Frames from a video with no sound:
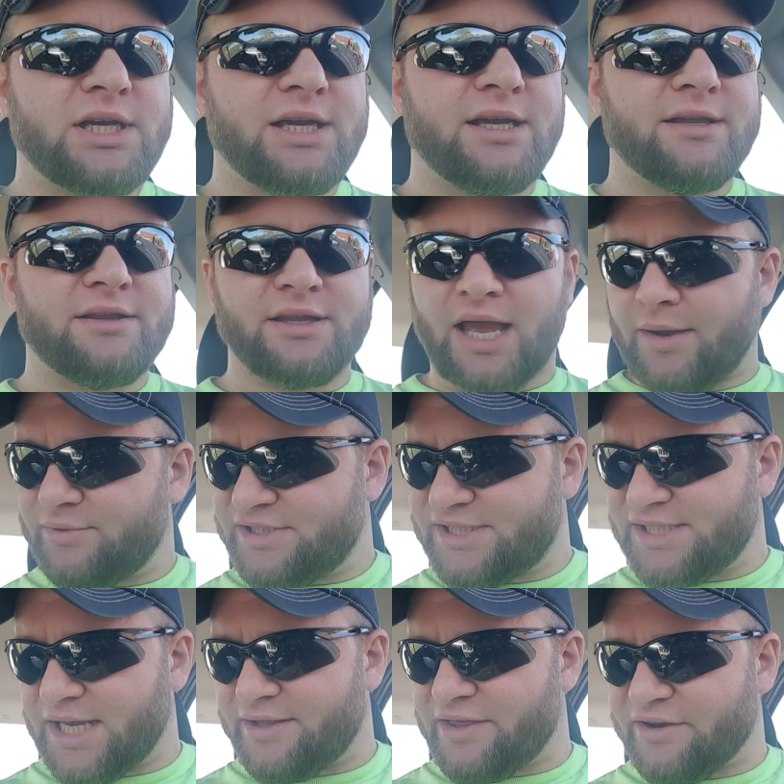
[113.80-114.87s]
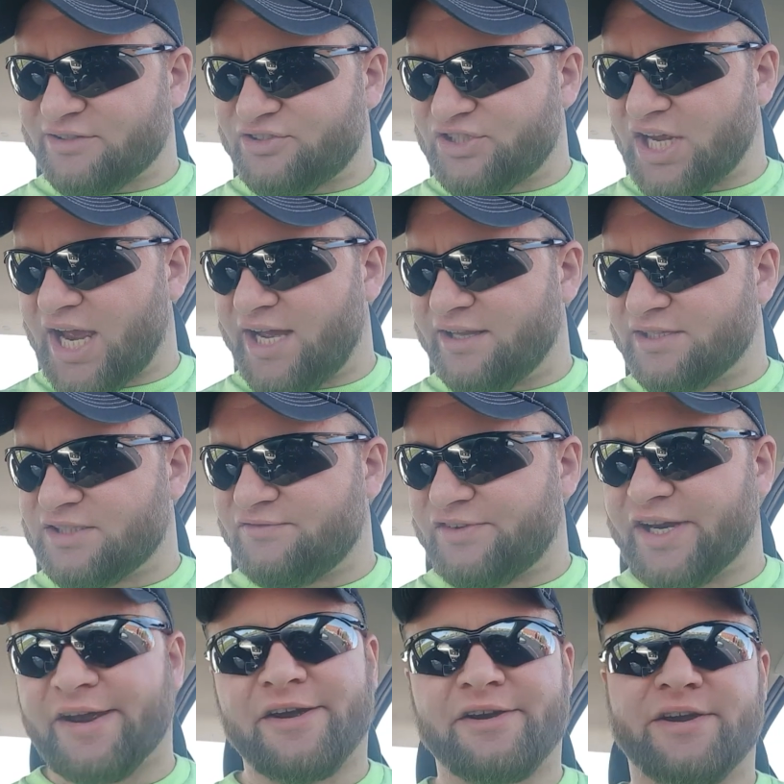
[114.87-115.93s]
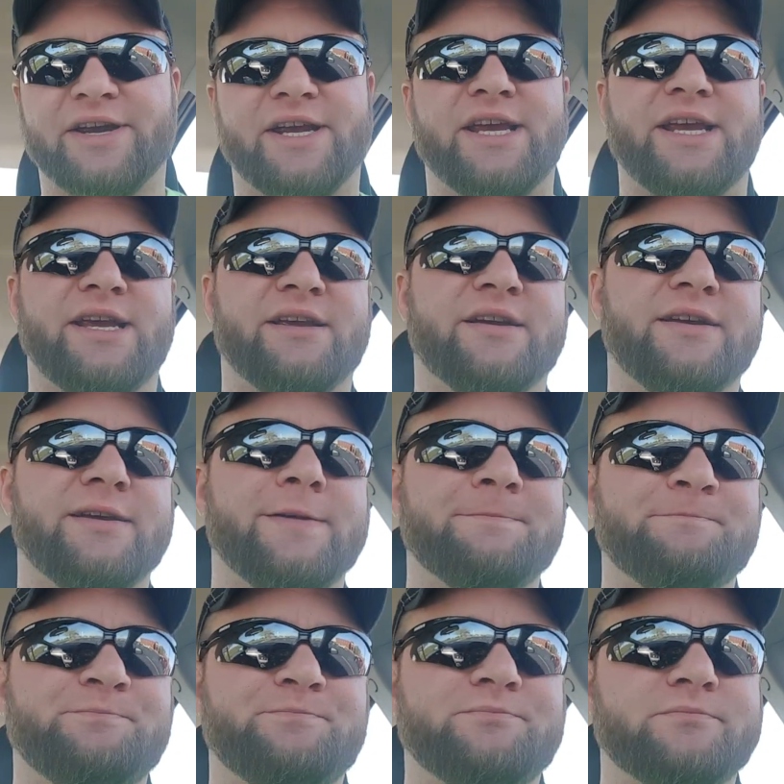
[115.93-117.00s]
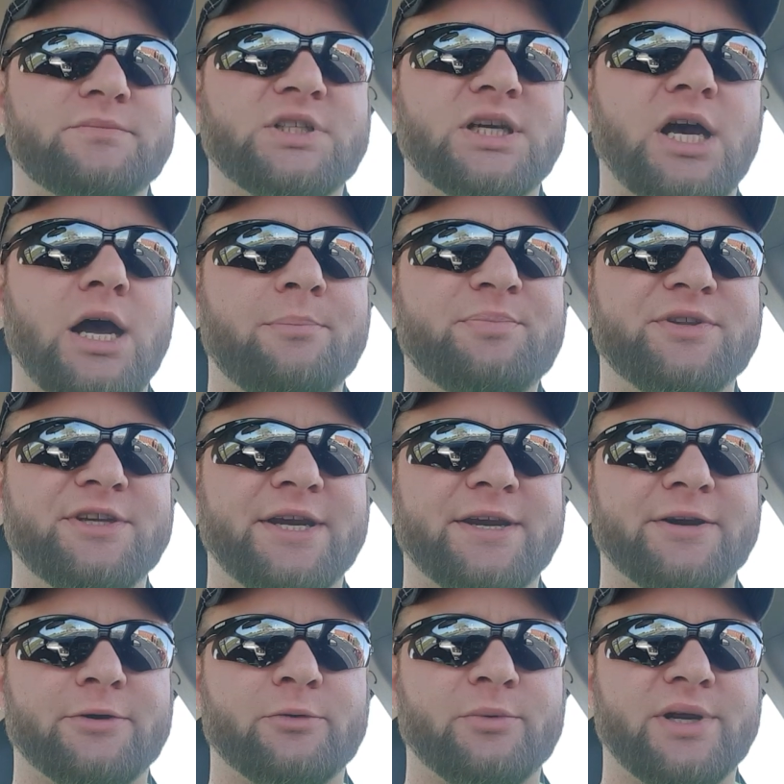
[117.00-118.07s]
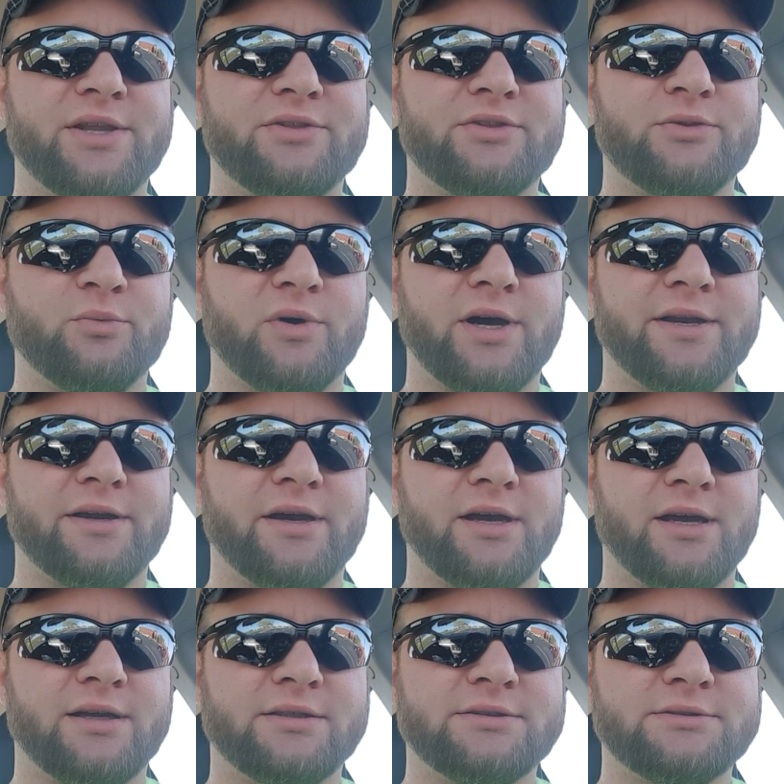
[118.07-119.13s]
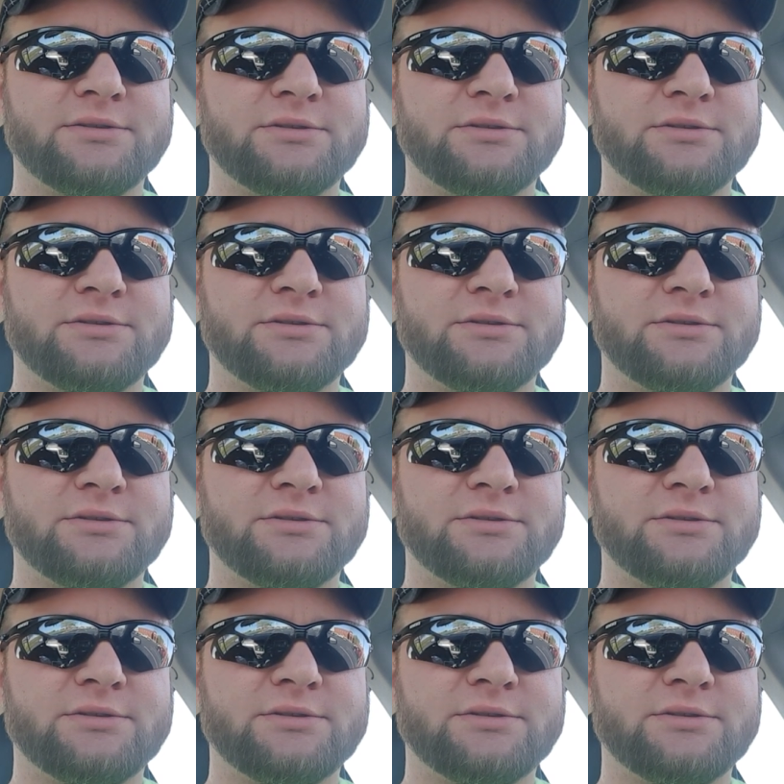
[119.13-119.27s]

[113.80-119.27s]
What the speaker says: I would say their style is very up there with what, why